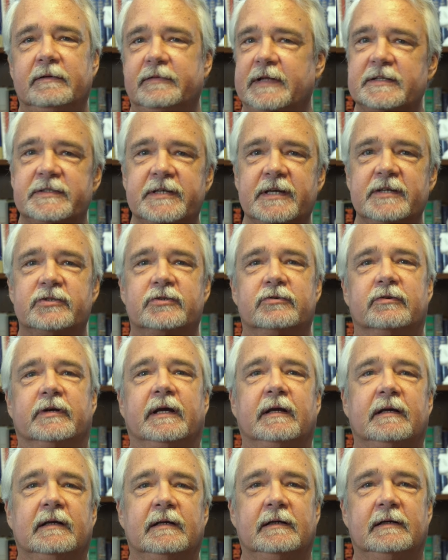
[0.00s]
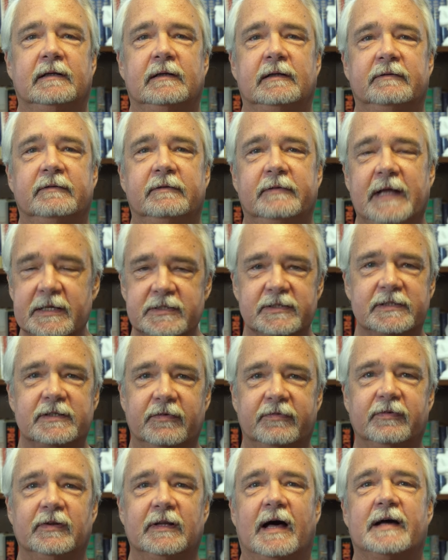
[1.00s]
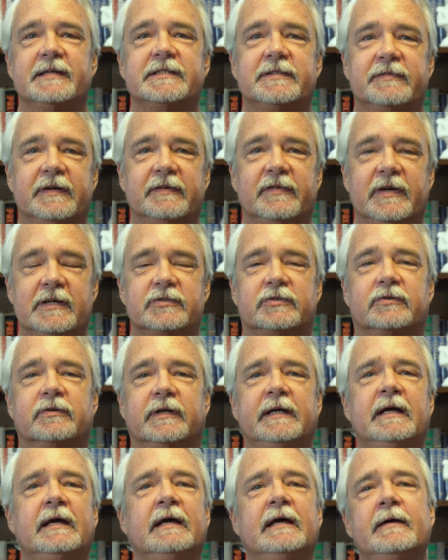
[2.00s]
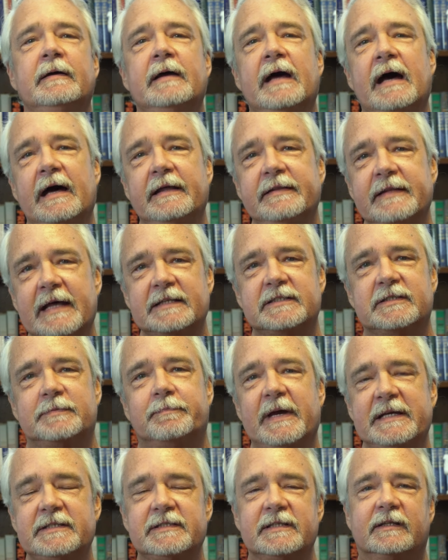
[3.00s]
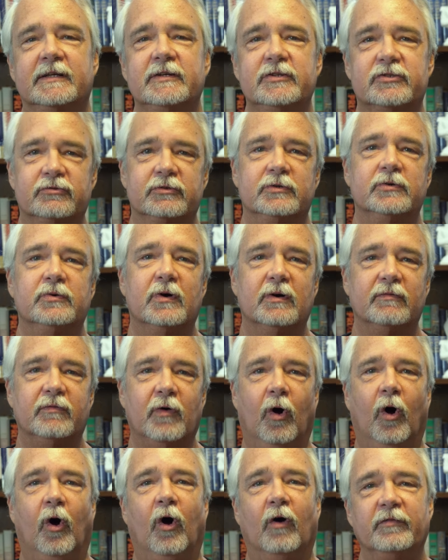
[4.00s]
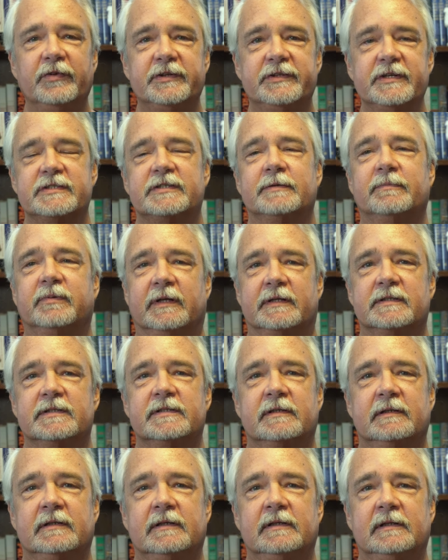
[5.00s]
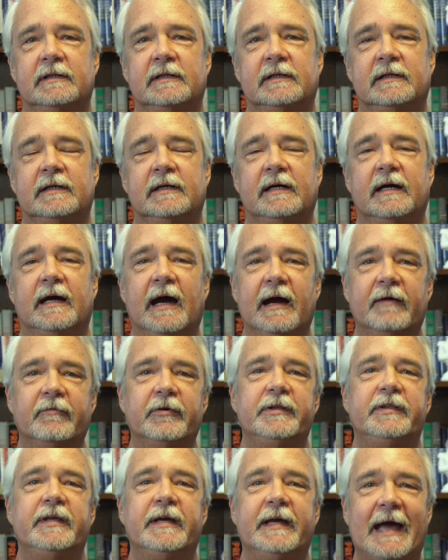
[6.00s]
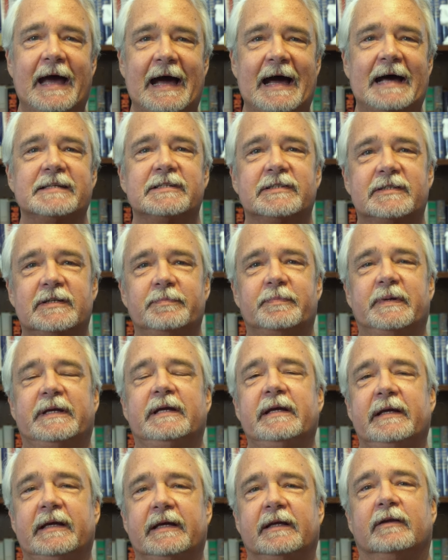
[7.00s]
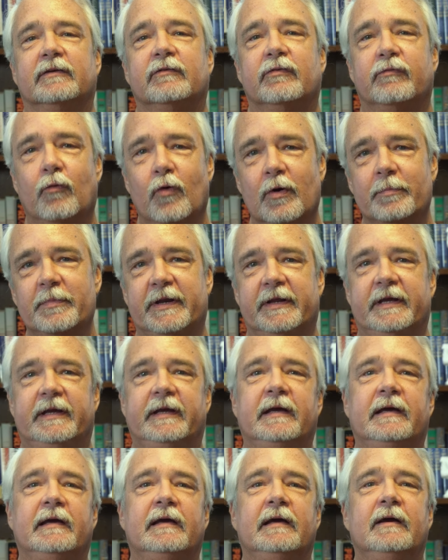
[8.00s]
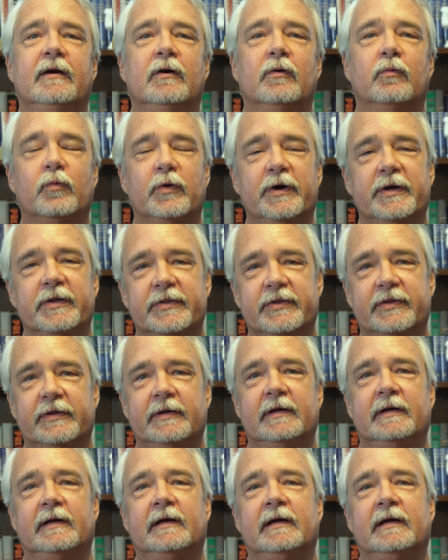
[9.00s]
That's history. That's the philosophy of history. And that's basically true of all the disciplines. Everything has to be in conformity with